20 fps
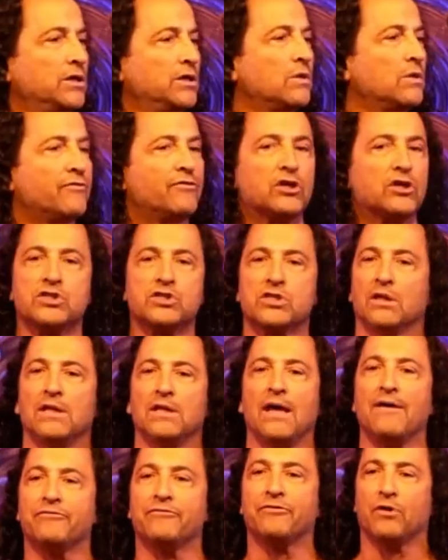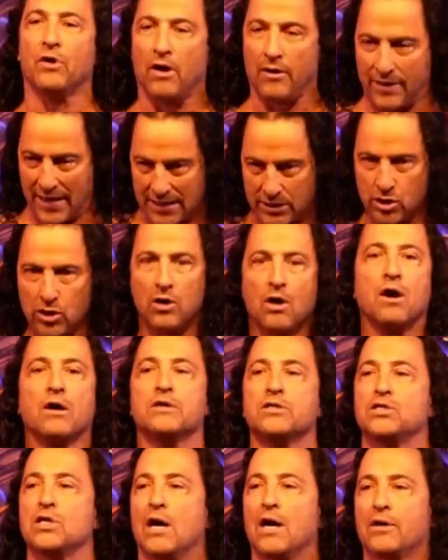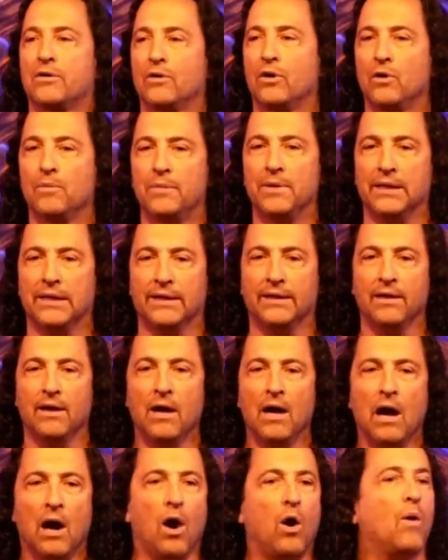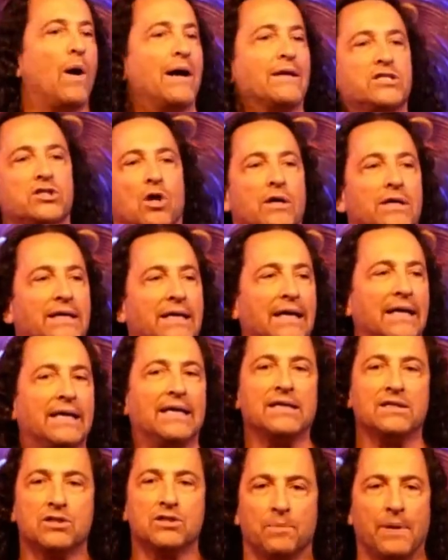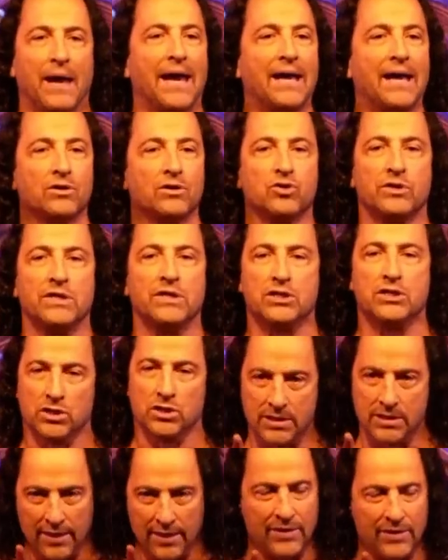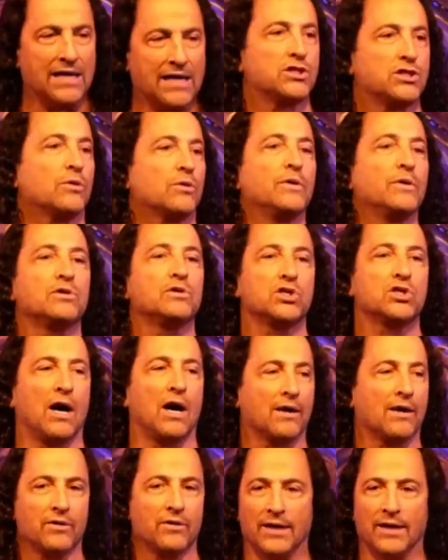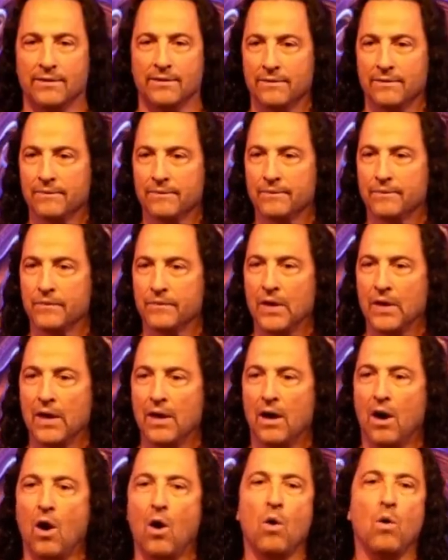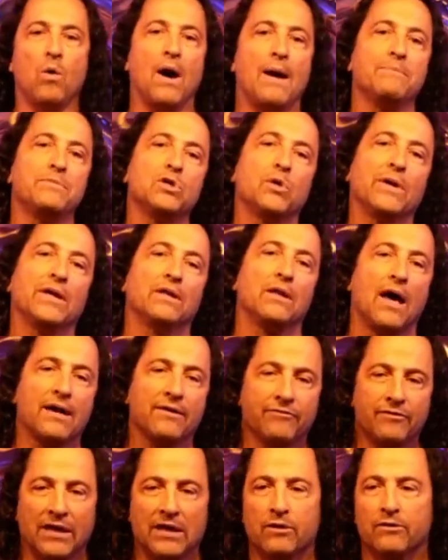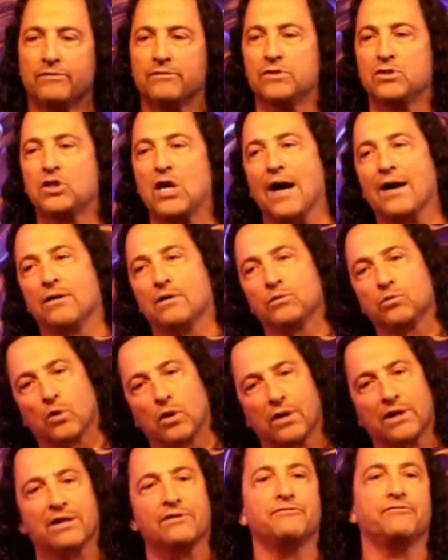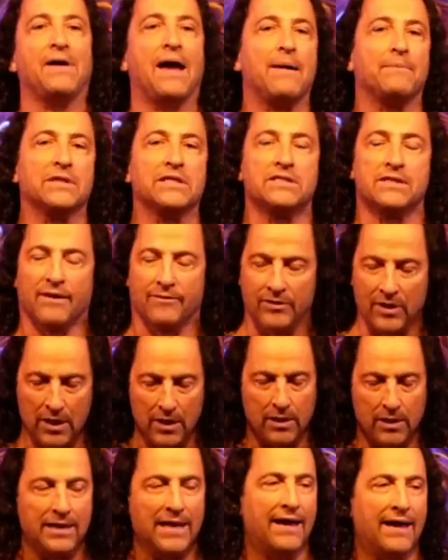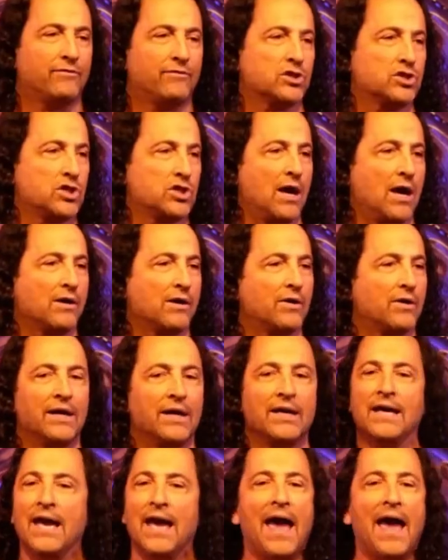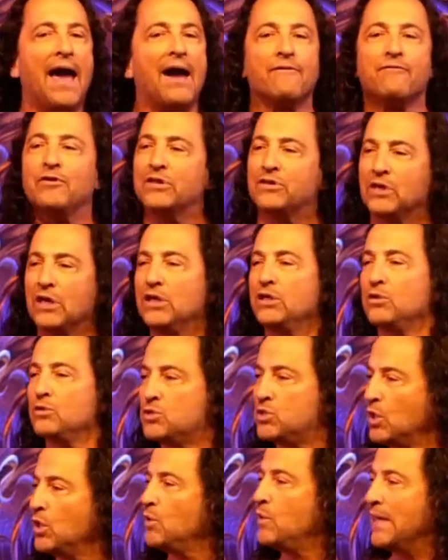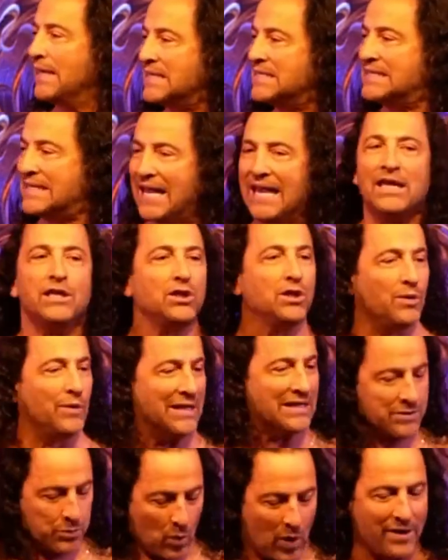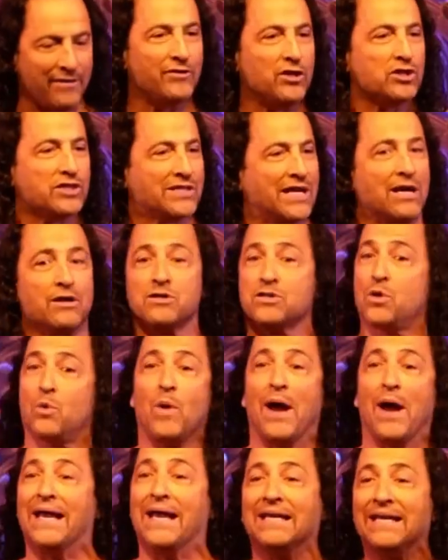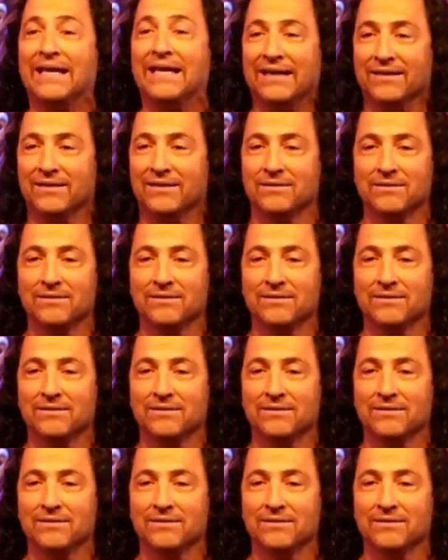universal love for all. That's your heart chakra opening. Oh, I started getting into pagan traditions. That's your root chakra. Oh, I'm doing a lot of inner child work and family stuff. Navel chakra. Everything you do is in you, it's one of your centers awakening.